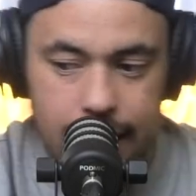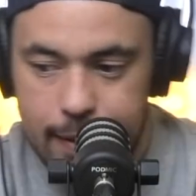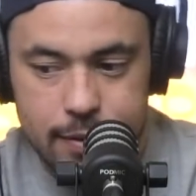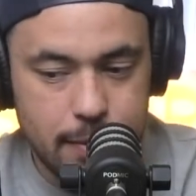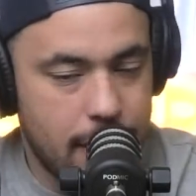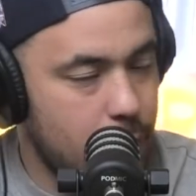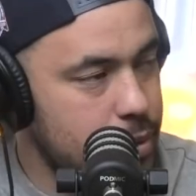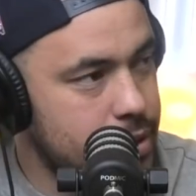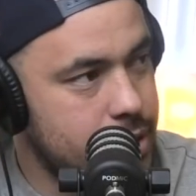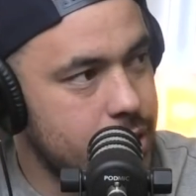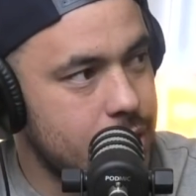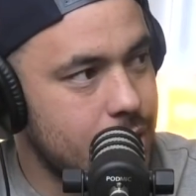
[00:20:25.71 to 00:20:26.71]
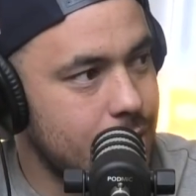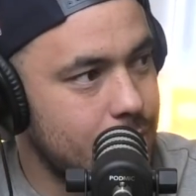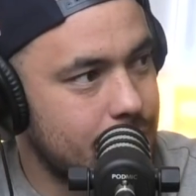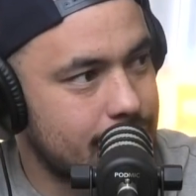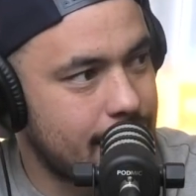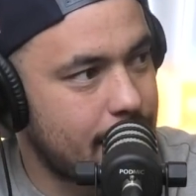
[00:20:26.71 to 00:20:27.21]
Leaves the Melbourne system.
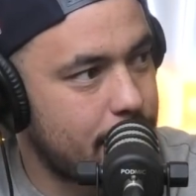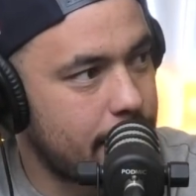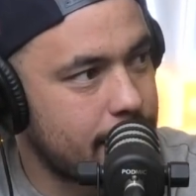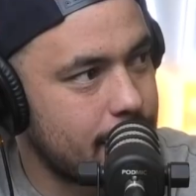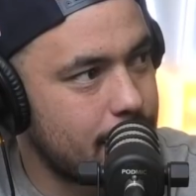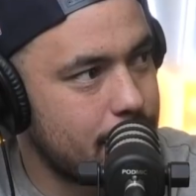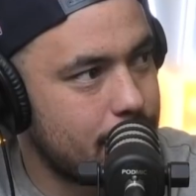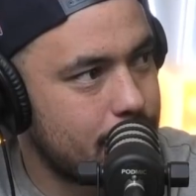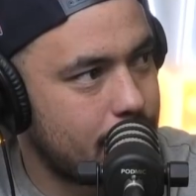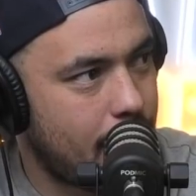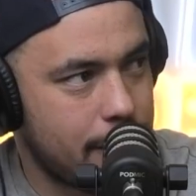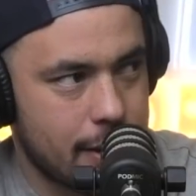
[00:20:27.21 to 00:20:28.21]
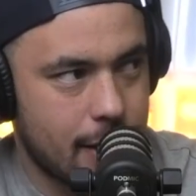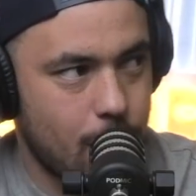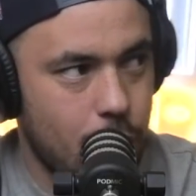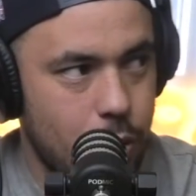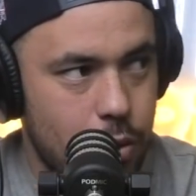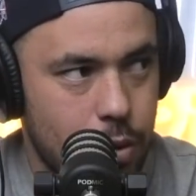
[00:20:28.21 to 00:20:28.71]
Does that affect him? I think it
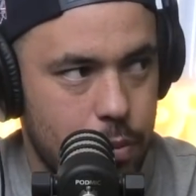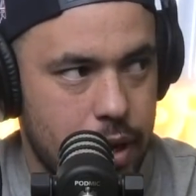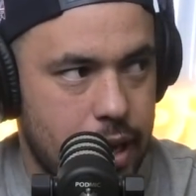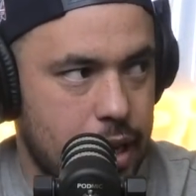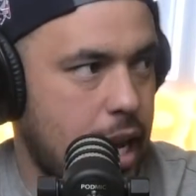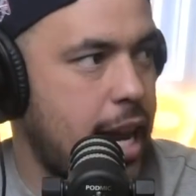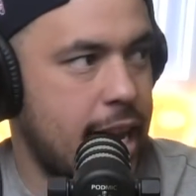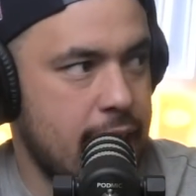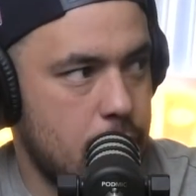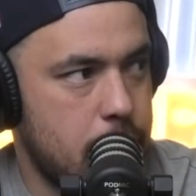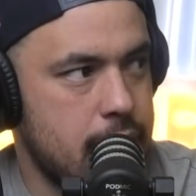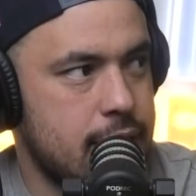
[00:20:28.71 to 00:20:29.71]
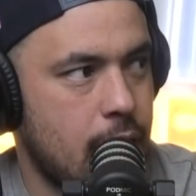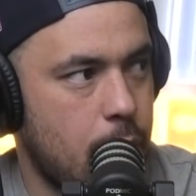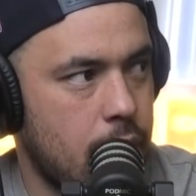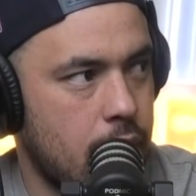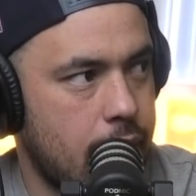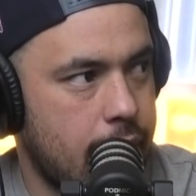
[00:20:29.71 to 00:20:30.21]
will. But can he be
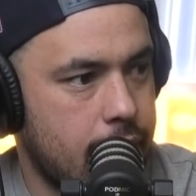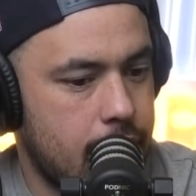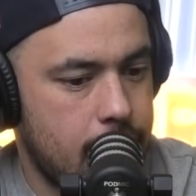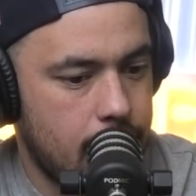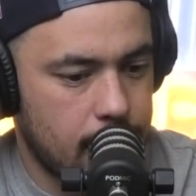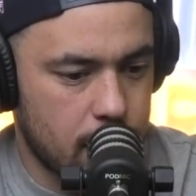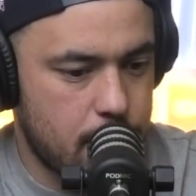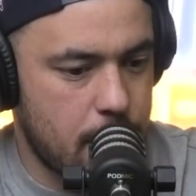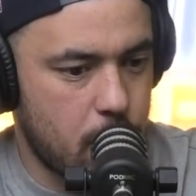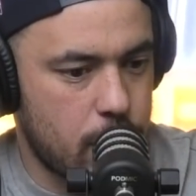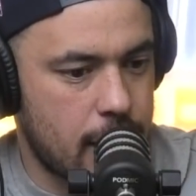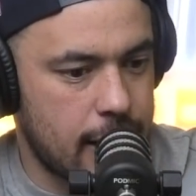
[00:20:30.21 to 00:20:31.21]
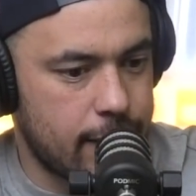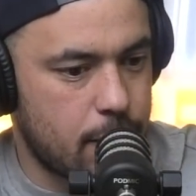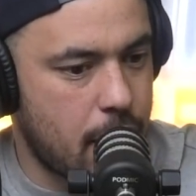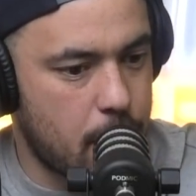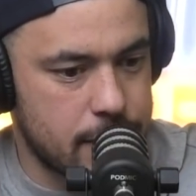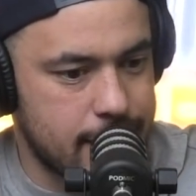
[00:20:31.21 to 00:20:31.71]
someone like a lot of people when they leave the
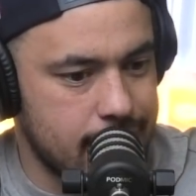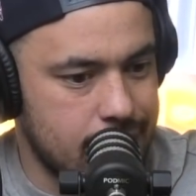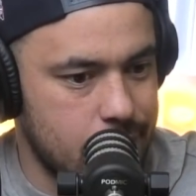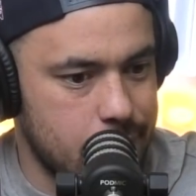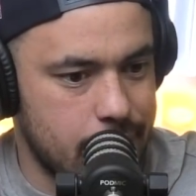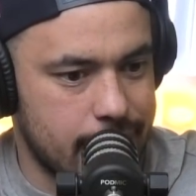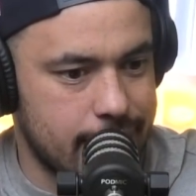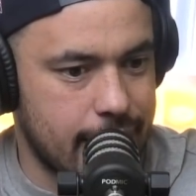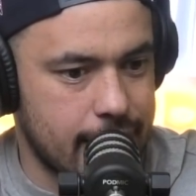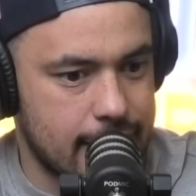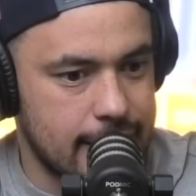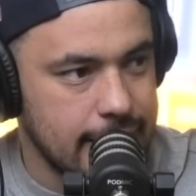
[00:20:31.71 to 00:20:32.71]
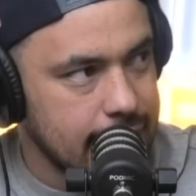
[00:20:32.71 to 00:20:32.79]
Melbourne system? It's like